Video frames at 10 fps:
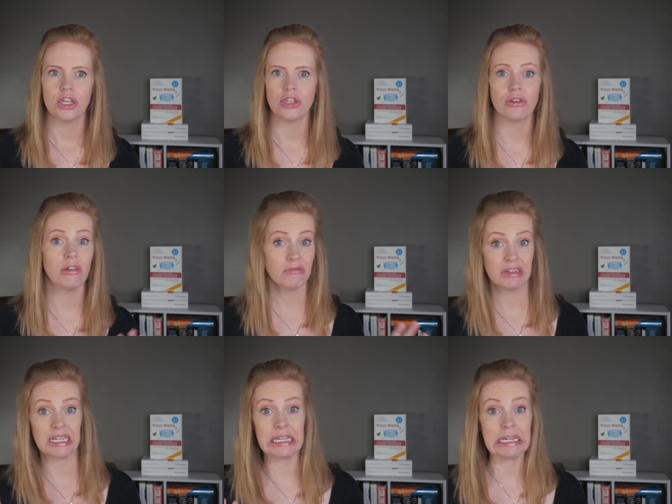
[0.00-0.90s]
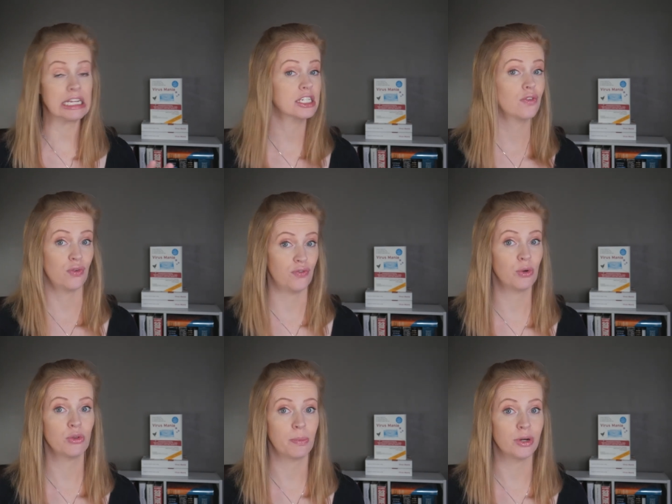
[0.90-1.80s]
you don't really need to
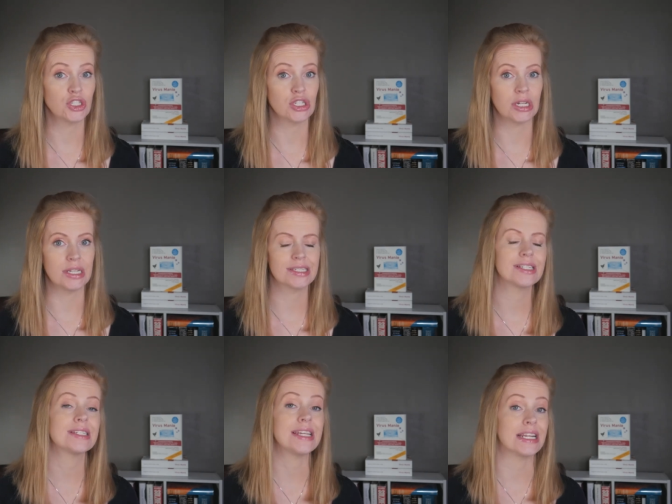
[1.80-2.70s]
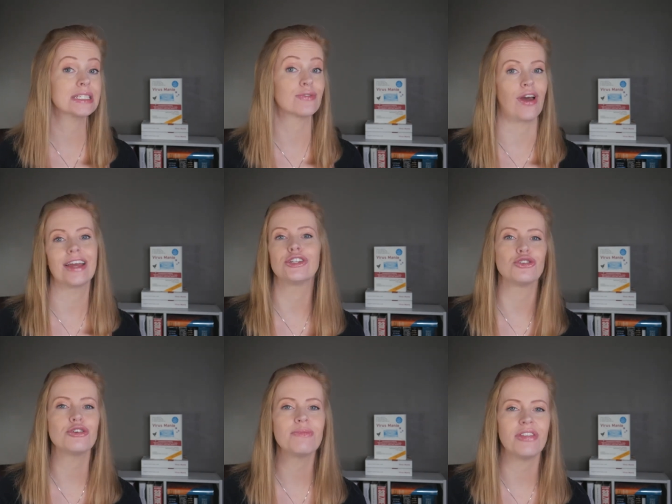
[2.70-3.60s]
fulfill the postulates to satisfy
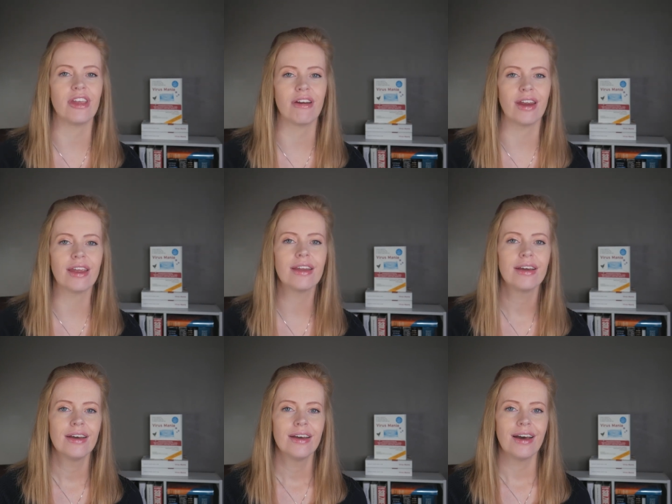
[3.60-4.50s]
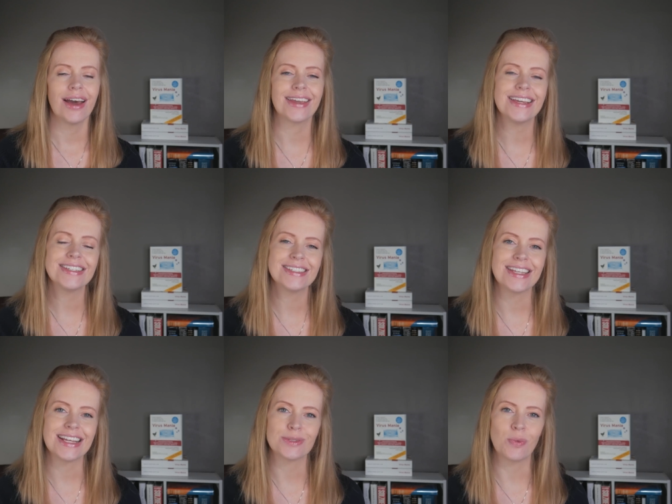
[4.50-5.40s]
germ theory. I guess
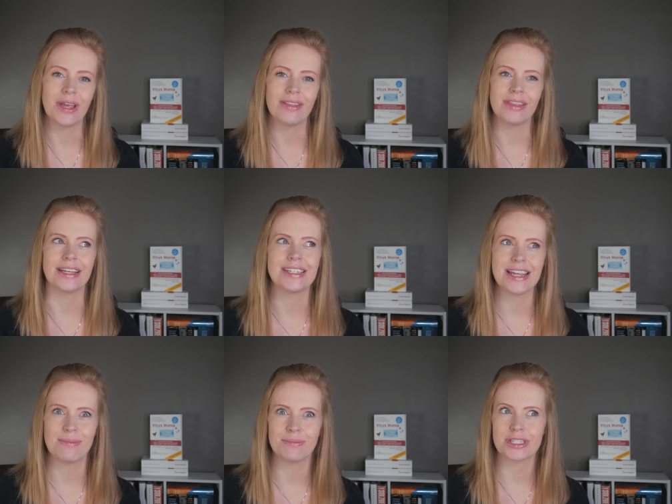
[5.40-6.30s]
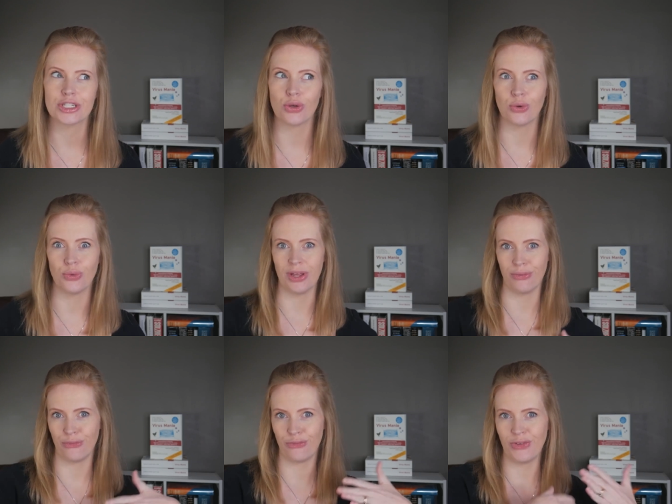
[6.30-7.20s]
that's when the attempts to
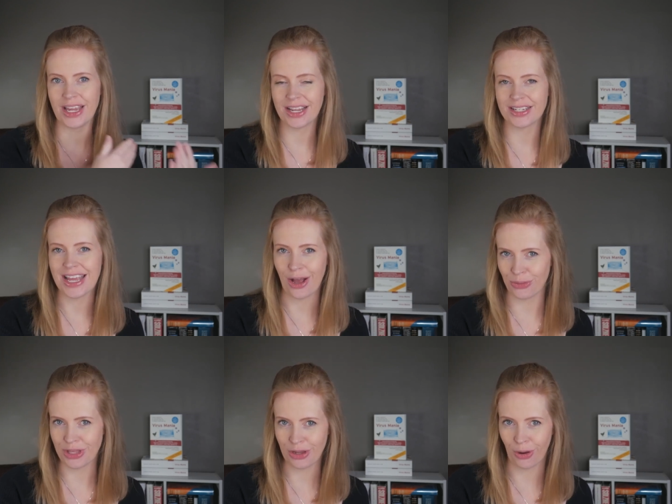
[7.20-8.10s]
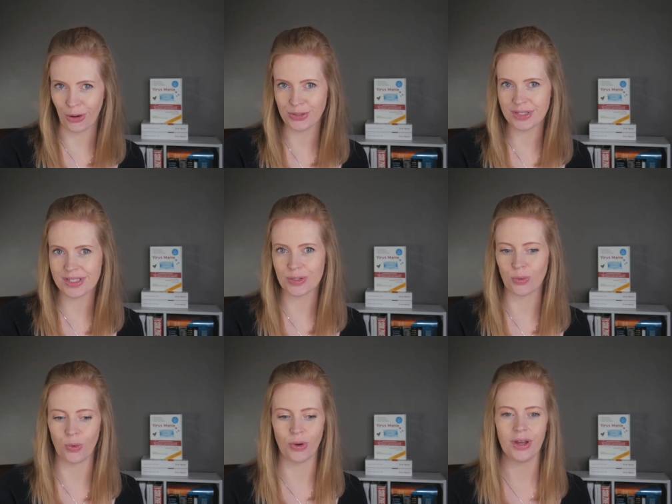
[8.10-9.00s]
infect healthy hosts
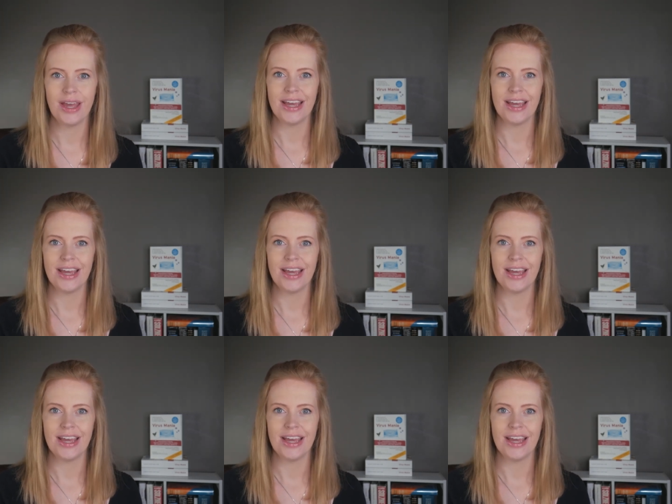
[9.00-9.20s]
or